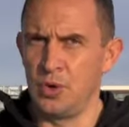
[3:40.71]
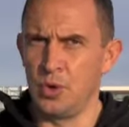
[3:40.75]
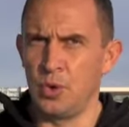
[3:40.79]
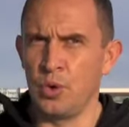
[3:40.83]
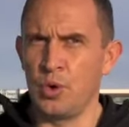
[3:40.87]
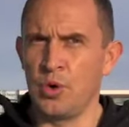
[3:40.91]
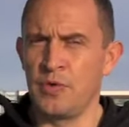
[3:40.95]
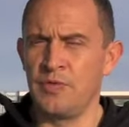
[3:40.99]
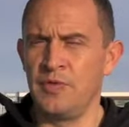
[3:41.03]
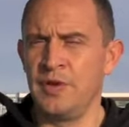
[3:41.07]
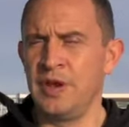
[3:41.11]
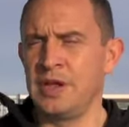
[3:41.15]

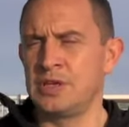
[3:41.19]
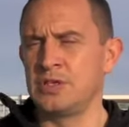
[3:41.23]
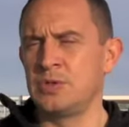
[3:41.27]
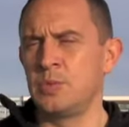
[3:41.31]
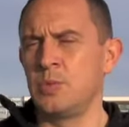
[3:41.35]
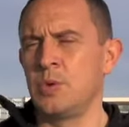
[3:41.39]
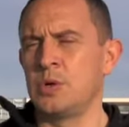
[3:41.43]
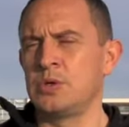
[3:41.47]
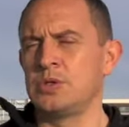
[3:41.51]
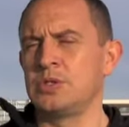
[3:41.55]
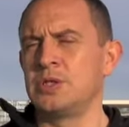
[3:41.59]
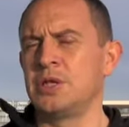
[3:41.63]
or if he
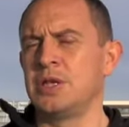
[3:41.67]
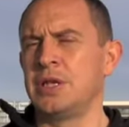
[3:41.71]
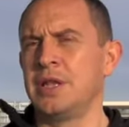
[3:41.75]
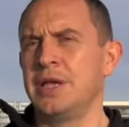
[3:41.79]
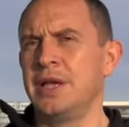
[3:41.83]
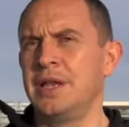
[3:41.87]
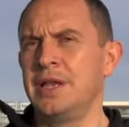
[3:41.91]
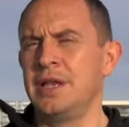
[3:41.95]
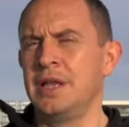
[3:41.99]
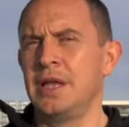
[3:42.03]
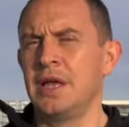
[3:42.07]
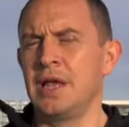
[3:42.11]
doesn't want to
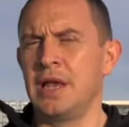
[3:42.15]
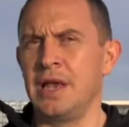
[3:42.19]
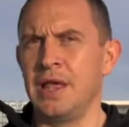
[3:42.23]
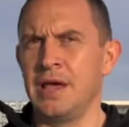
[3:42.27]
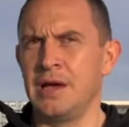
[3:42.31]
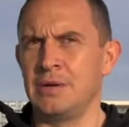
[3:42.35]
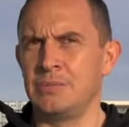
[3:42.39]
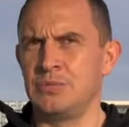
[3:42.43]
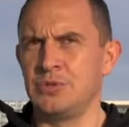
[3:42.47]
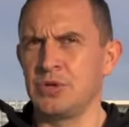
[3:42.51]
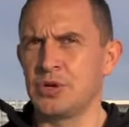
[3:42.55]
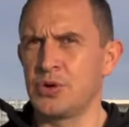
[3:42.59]
lead,
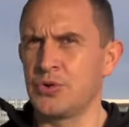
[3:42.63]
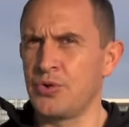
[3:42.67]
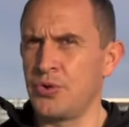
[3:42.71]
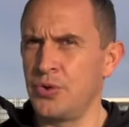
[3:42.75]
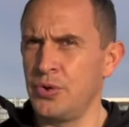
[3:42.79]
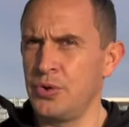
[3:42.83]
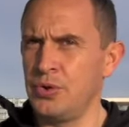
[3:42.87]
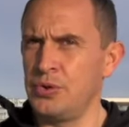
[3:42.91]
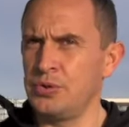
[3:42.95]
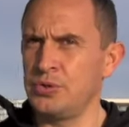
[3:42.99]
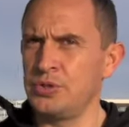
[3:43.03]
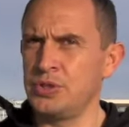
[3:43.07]
allow him to
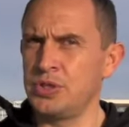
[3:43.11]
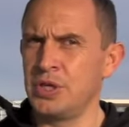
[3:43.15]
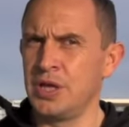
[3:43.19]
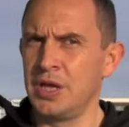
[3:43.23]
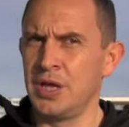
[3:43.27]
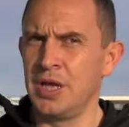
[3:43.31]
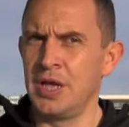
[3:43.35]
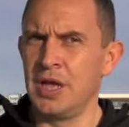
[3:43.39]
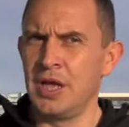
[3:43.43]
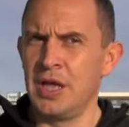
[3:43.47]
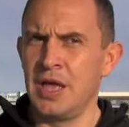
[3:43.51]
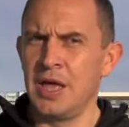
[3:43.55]
cruise
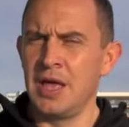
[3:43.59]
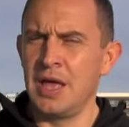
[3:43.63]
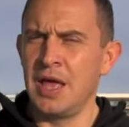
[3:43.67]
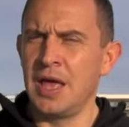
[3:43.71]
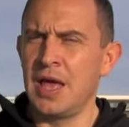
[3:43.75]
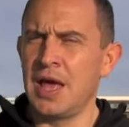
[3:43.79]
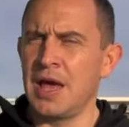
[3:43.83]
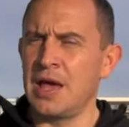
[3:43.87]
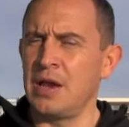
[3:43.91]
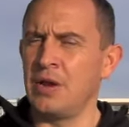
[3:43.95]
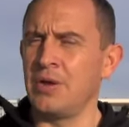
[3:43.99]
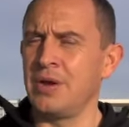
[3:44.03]

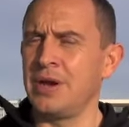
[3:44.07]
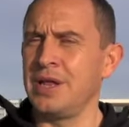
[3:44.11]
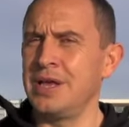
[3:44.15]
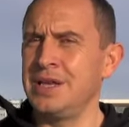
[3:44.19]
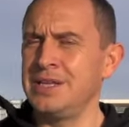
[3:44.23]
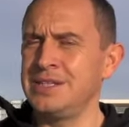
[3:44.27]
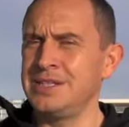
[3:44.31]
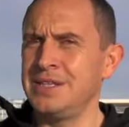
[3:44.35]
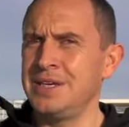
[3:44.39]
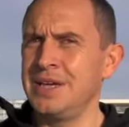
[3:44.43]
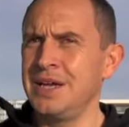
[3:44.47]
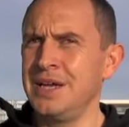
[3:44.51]
a lot
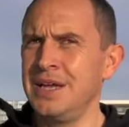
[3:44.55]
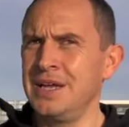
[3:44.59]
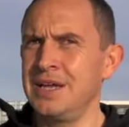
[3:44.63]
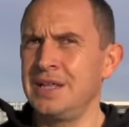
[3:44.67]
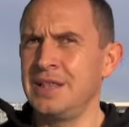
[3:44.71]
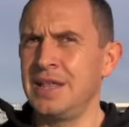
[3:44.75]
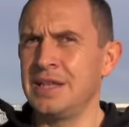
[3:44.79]
easier.